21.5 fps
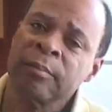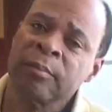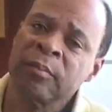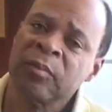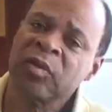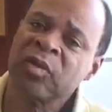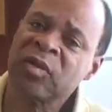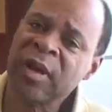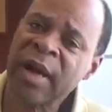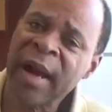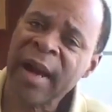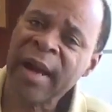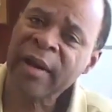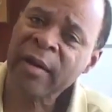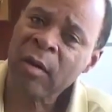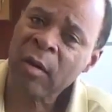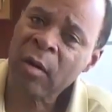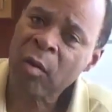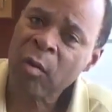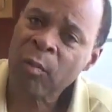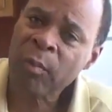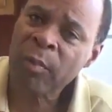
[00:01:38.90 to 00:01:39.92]
staying
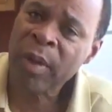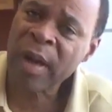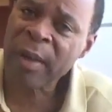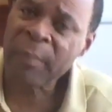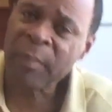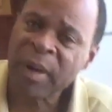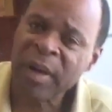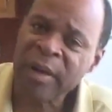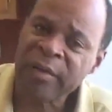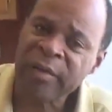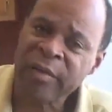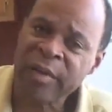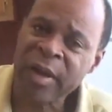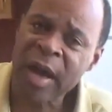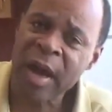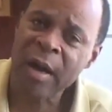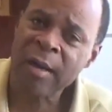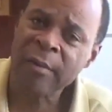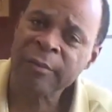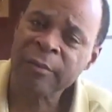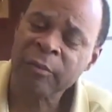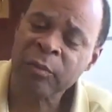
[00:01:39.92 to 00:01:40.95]
home by
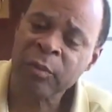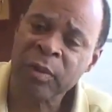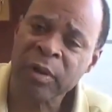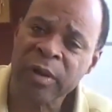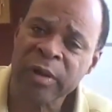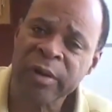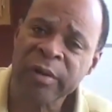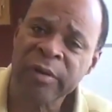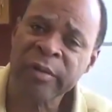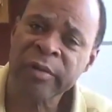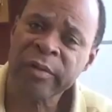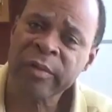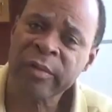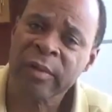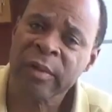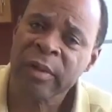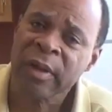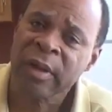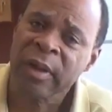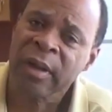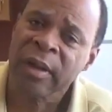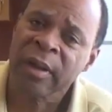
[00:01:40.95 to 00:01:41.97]
myself was
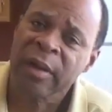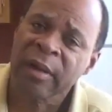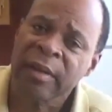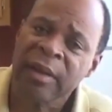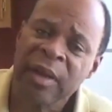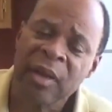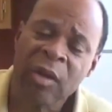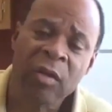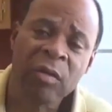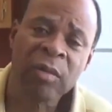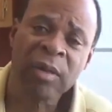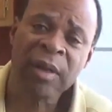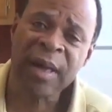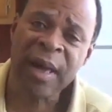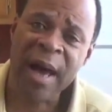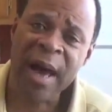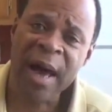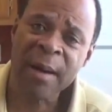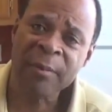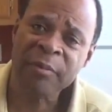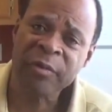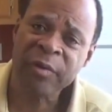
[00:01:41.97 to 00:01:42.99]
the only
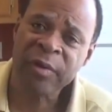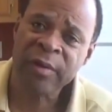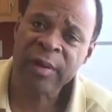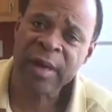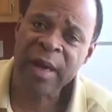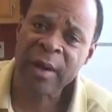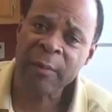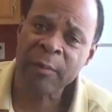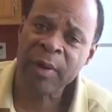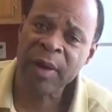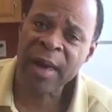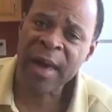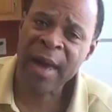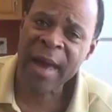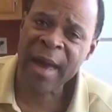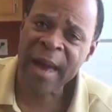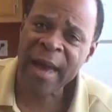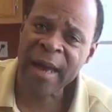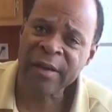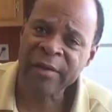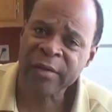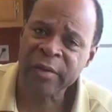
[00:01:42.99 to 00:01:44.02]
option that we
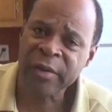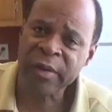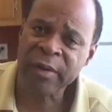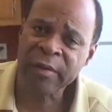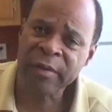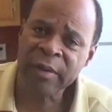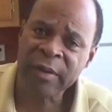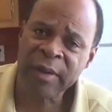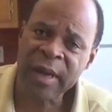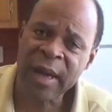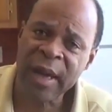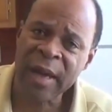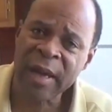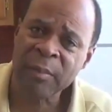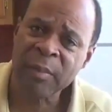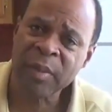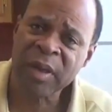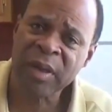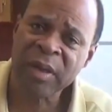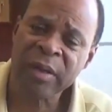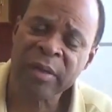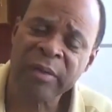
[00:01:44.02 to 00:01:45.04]
had during the day
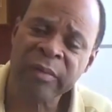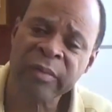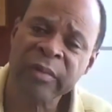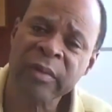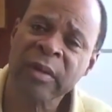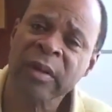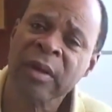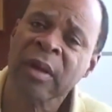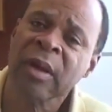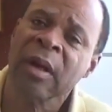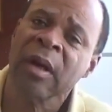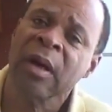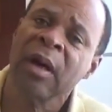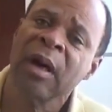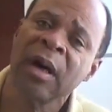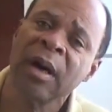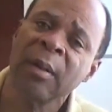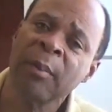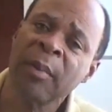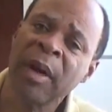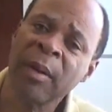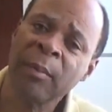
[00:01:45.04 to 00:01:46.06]
because
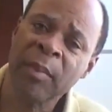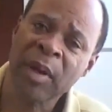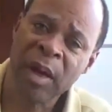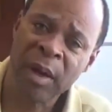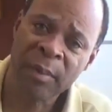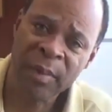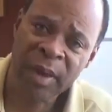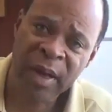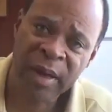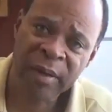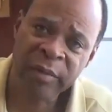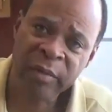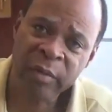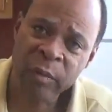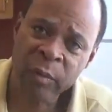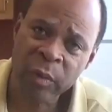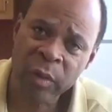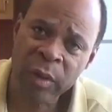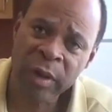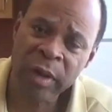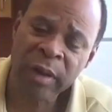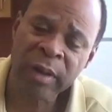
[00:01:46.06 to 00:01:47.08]
my mom had to
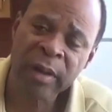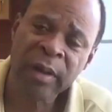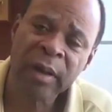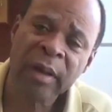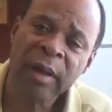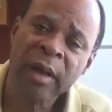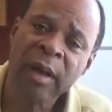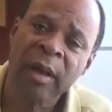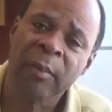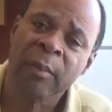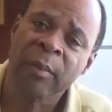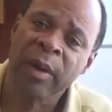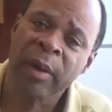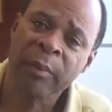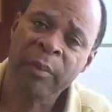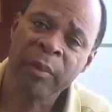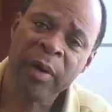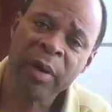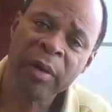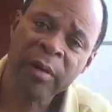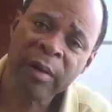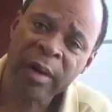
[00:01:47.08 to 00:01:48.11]
work, my
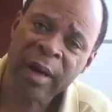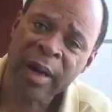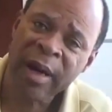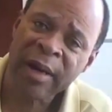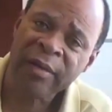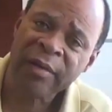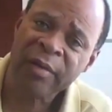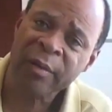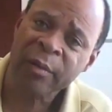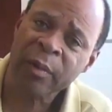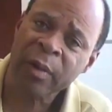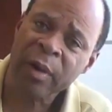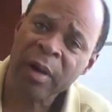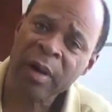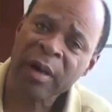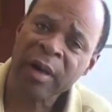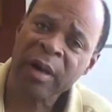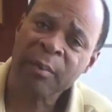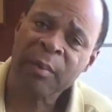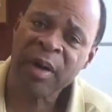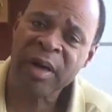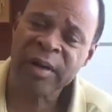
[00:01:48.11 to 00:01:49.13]
brother had to work,
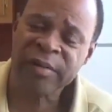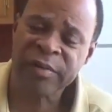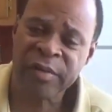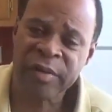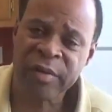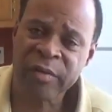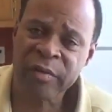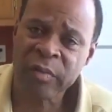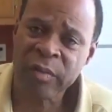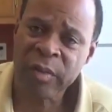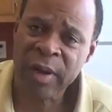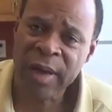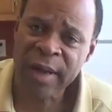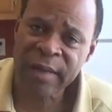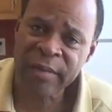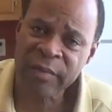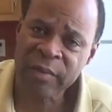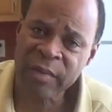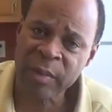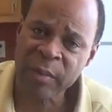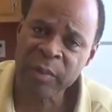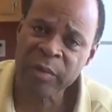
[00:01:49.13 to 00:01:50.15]
and my sister had
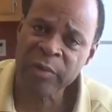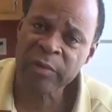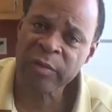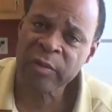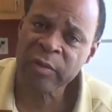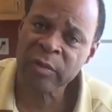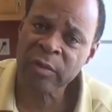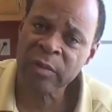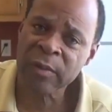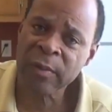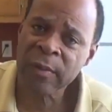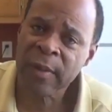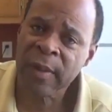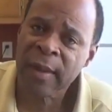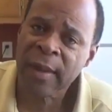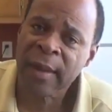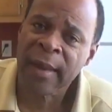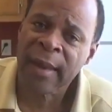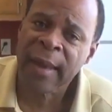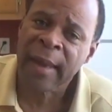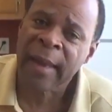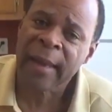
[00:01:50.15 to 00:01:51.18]
summer school.
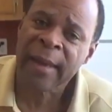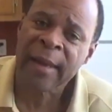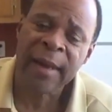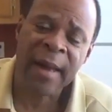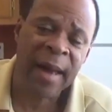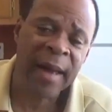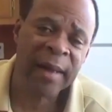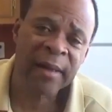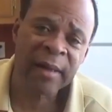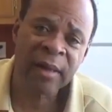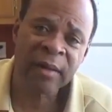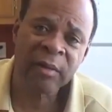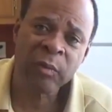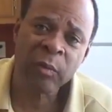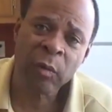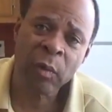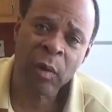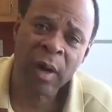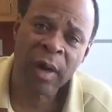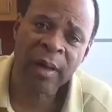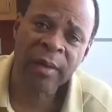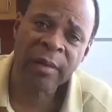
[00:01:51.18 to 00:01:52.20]
And I didn't
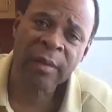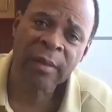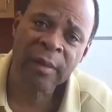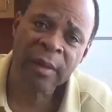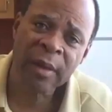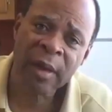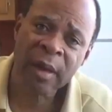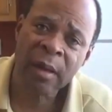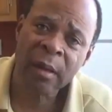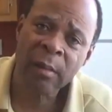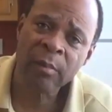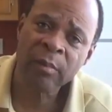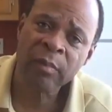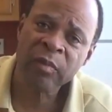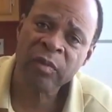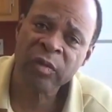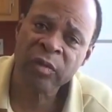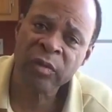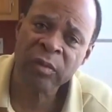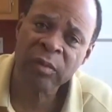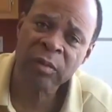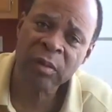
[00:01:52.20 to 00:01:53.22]
want them
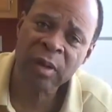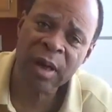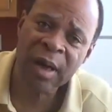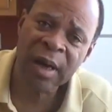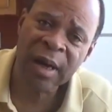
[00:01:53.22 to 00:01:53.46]
to